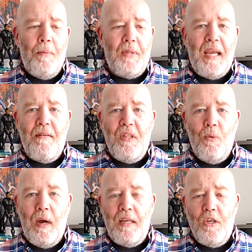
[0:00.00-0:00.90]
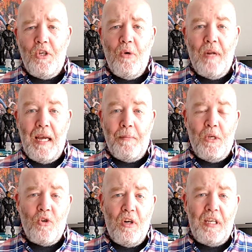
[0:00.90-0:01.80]
But they're in the way and you're shooting at them,
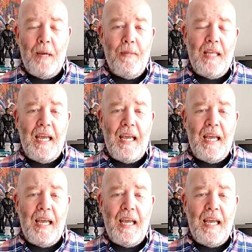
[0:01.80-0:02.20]
you're trying to get them in